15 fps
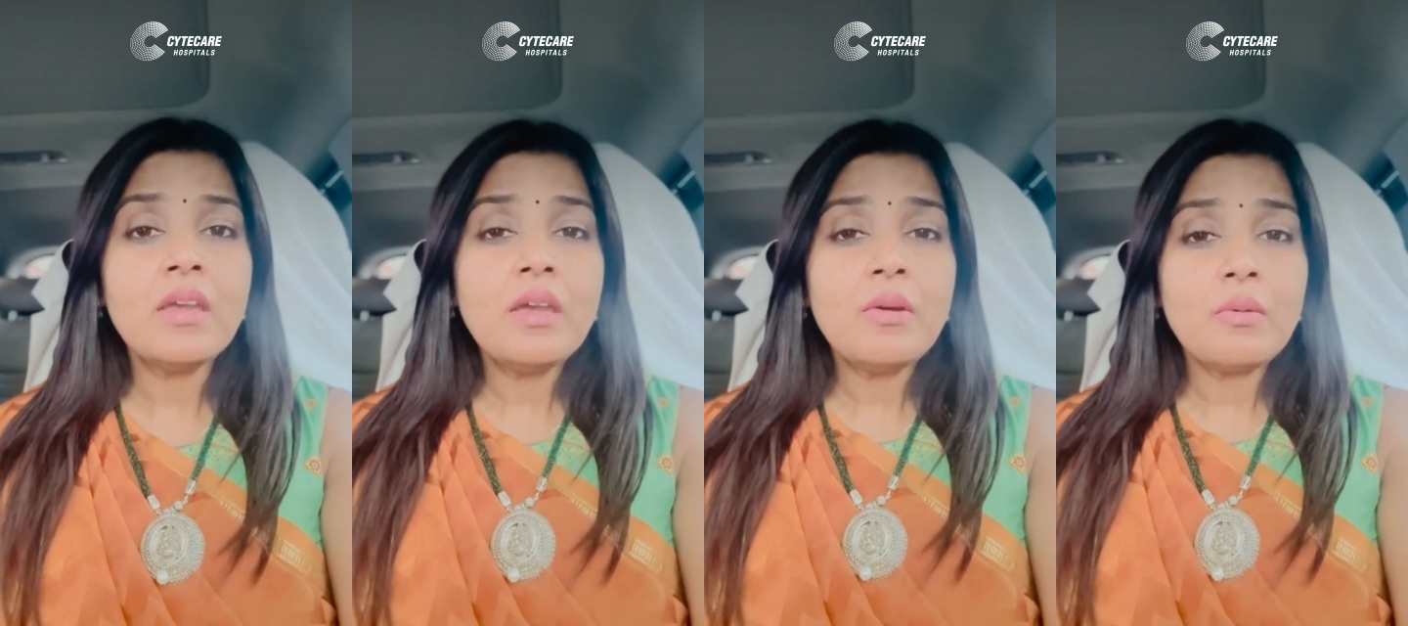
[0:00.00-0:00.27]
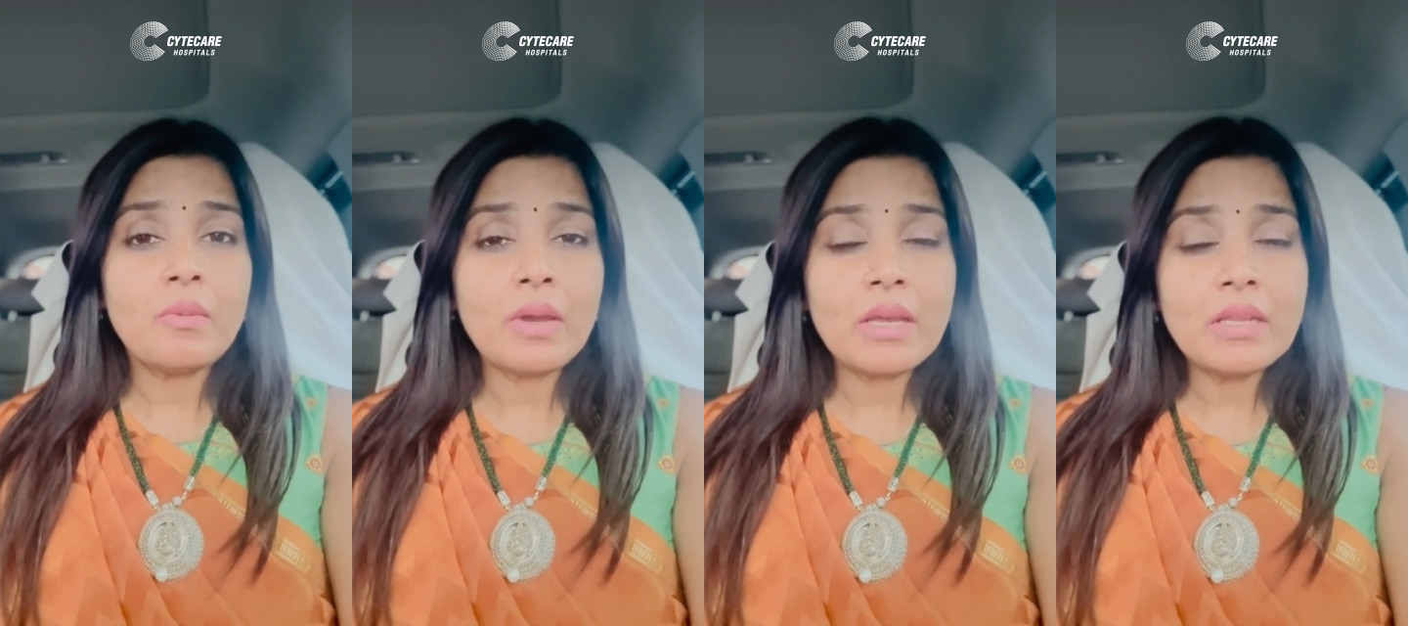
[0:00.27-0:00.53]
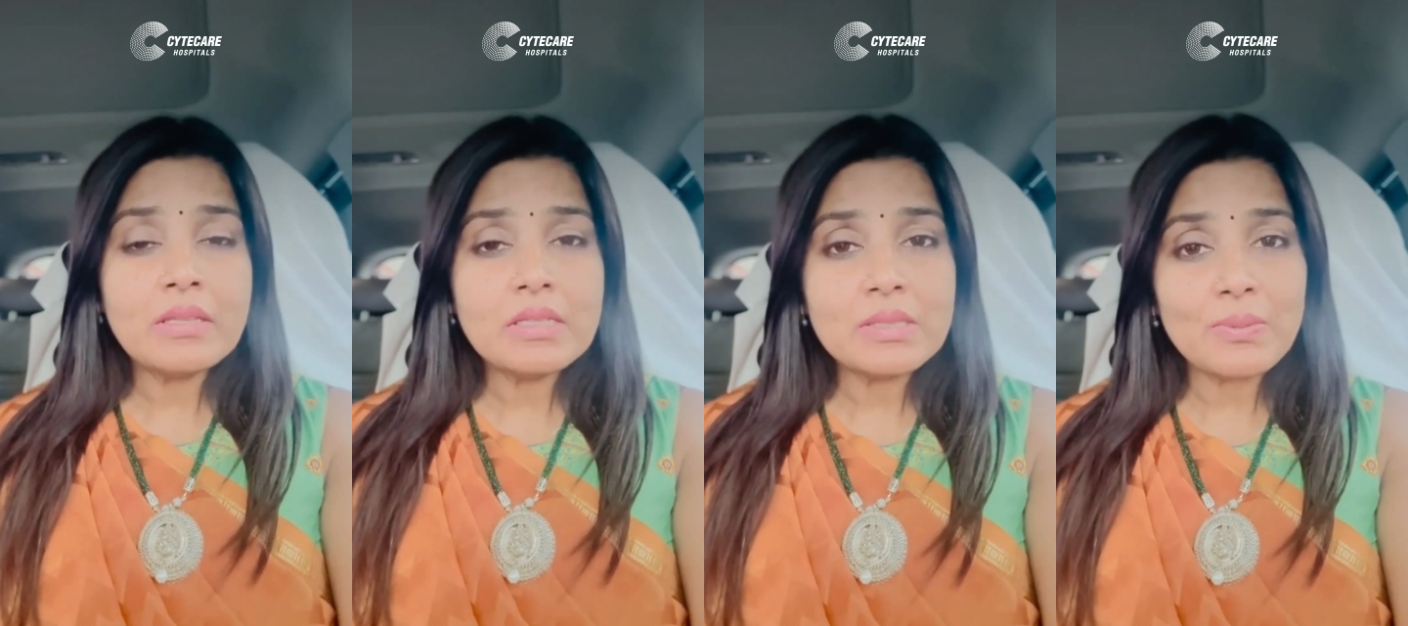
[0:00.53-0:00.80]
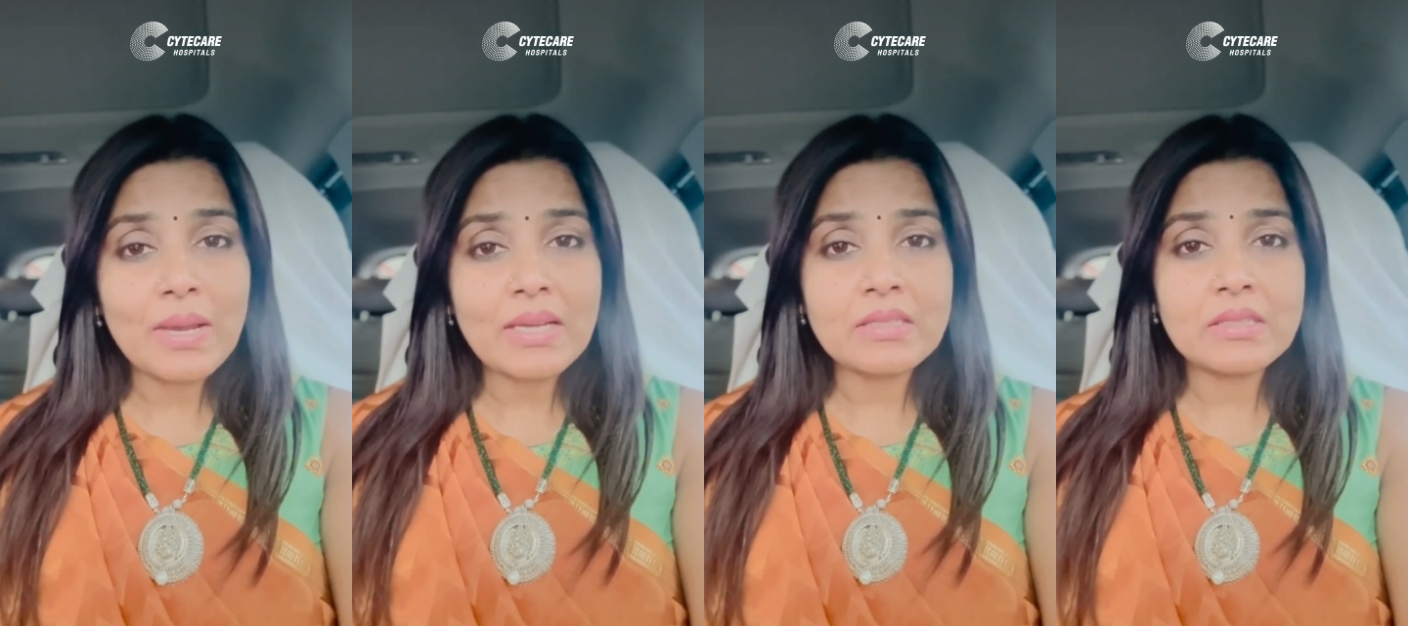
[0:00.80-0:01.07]
where this
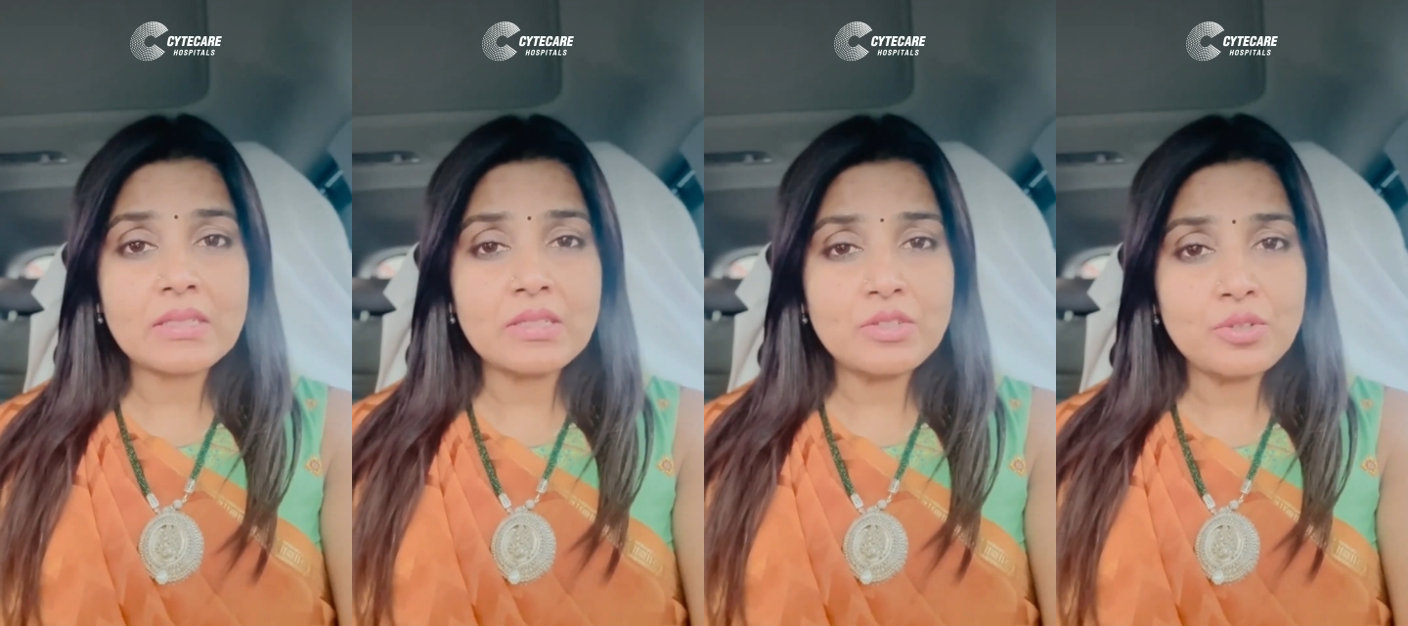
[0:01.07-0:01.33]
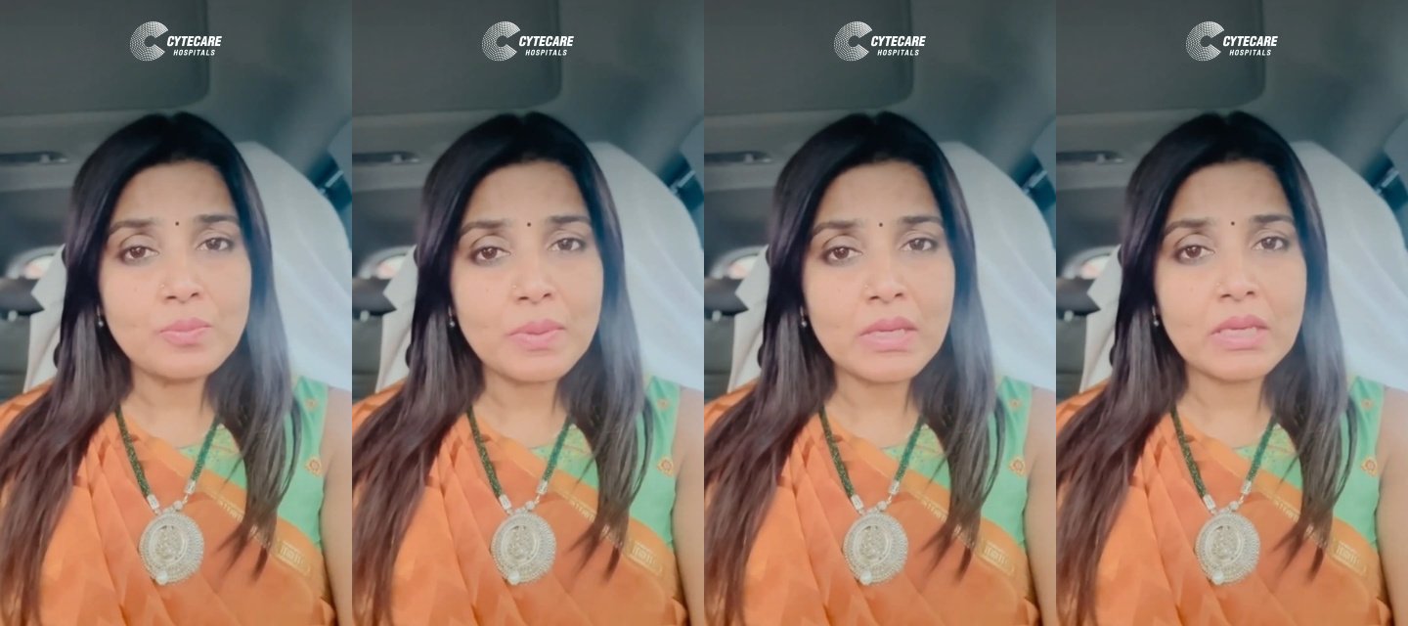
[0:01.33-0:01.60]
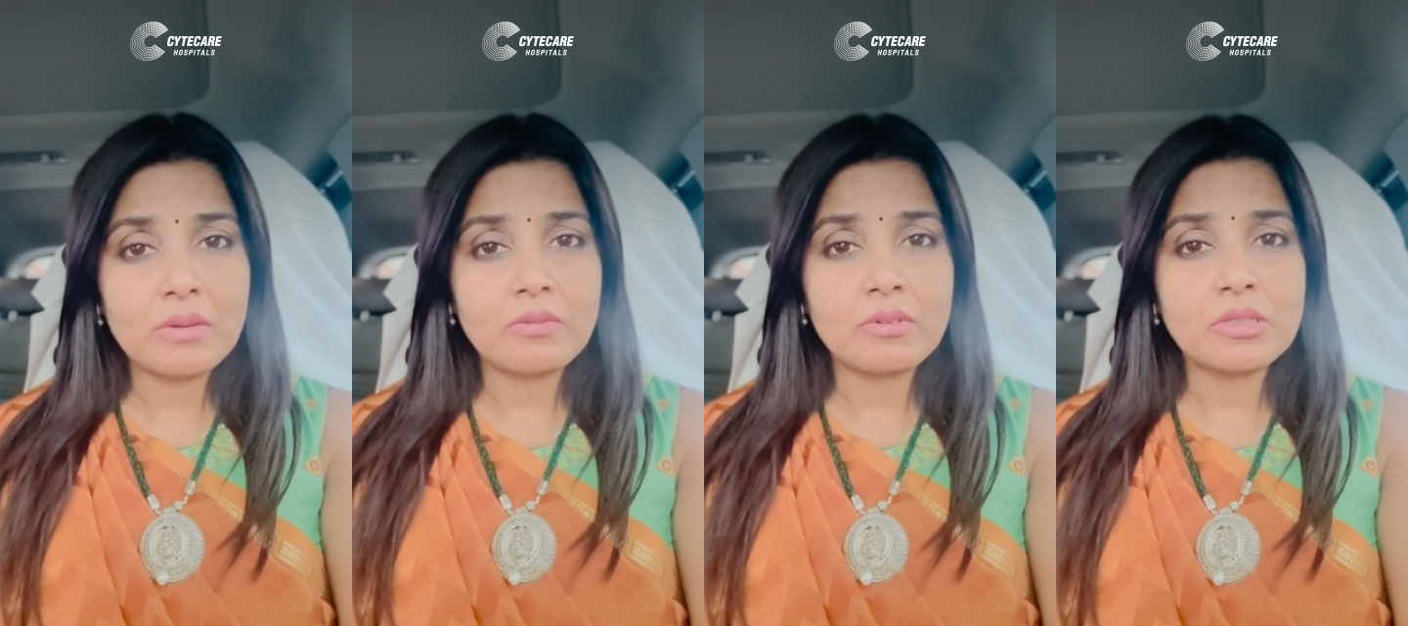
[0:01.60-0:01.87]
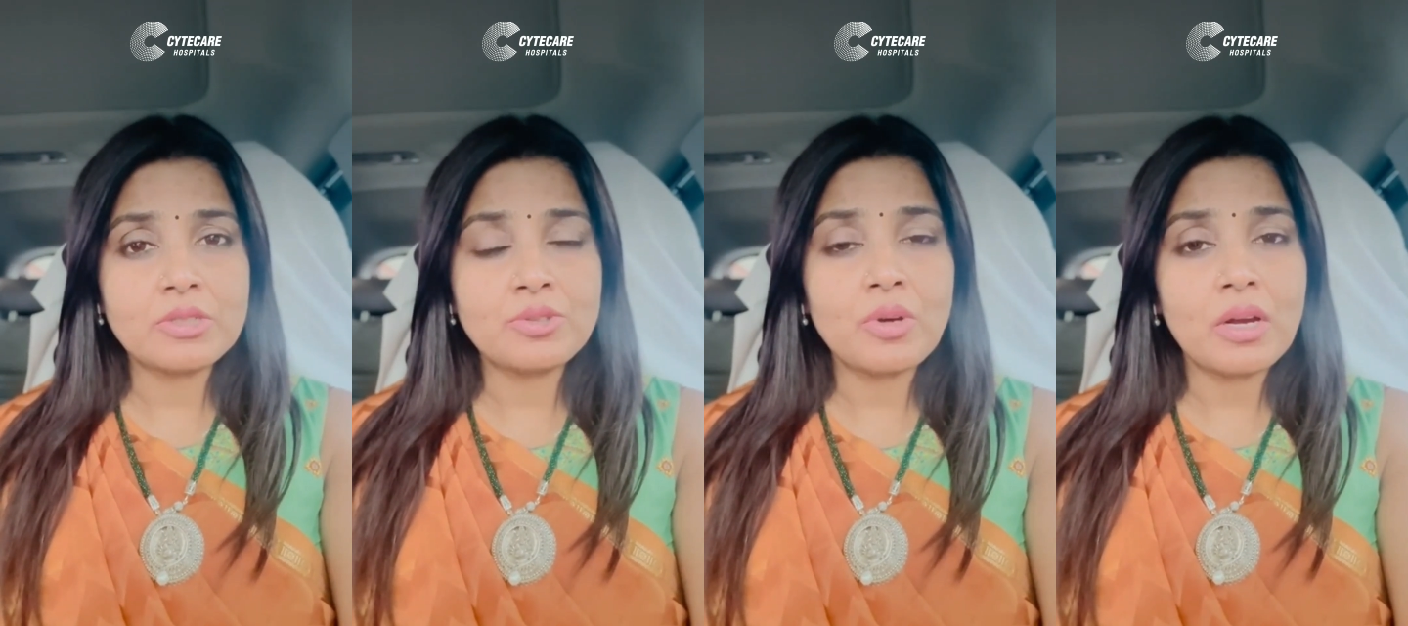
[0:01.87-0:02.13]
vaccine should be given to